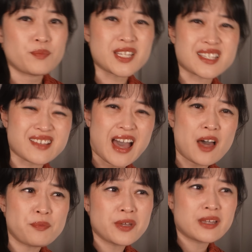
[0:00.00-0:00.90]
But
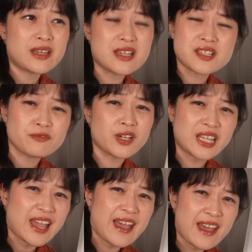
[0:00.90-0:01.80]
scalp isn't
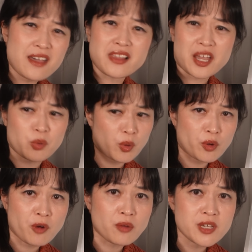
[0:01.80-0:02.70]
really hair like we
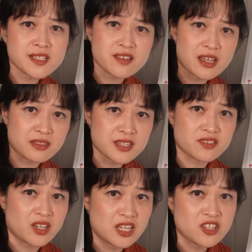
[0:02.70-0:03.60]
were promised in the
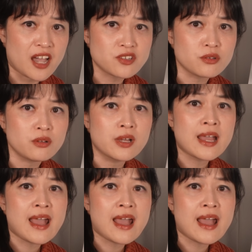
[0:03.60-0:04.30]
study title,